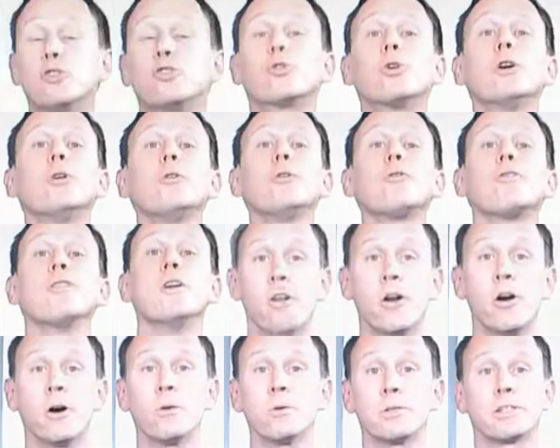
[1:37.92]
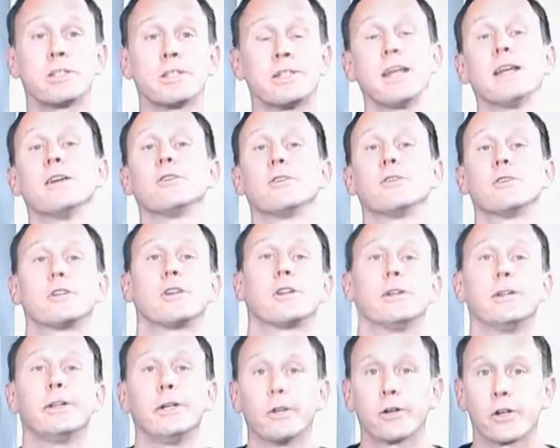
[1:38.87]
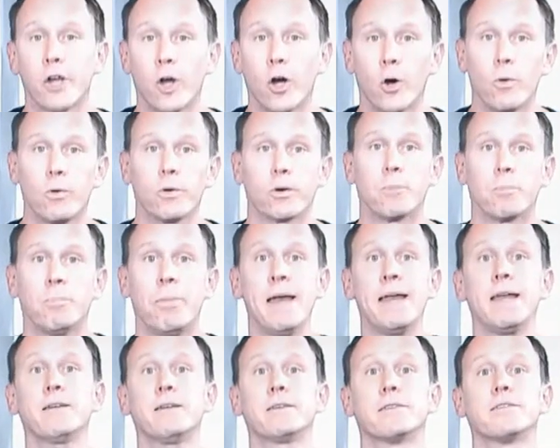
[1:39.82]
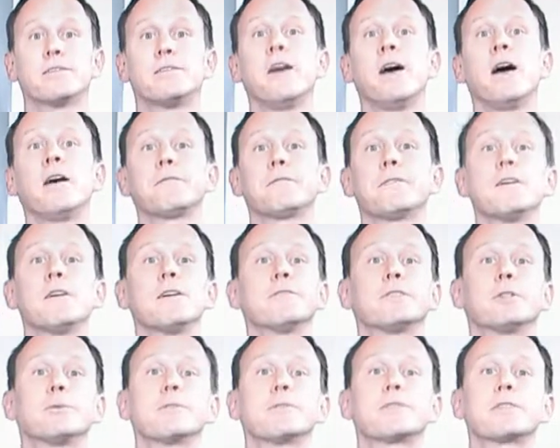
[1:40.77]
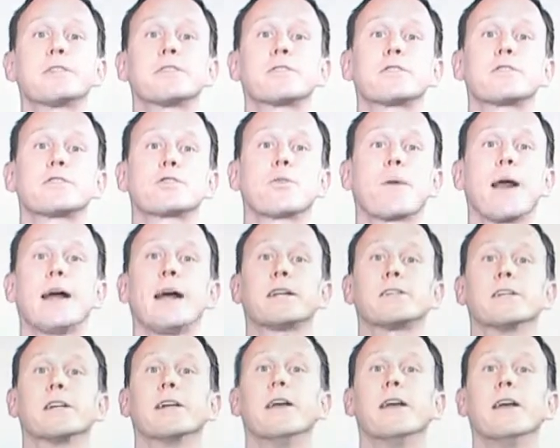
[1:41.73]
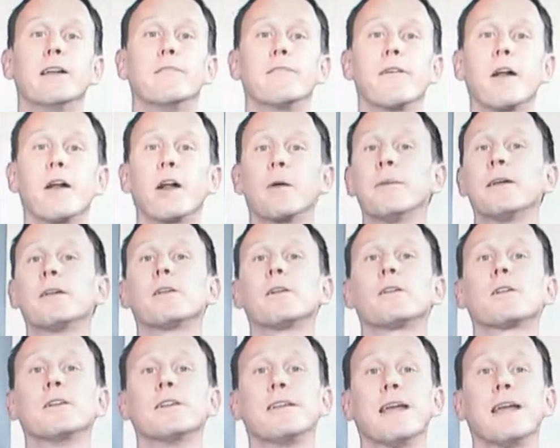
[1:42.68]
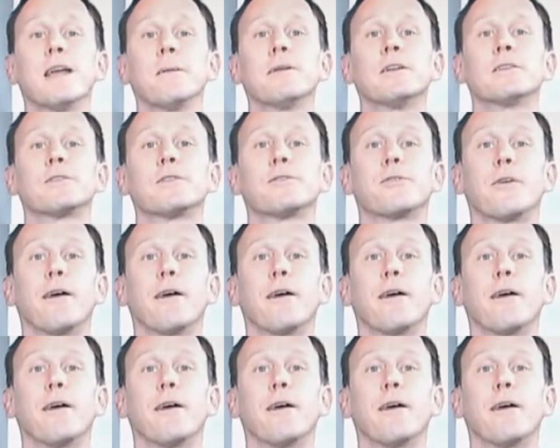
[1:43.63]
In truth, no standard clear coat or paint is tough enough to resist scratching and environmental contaminants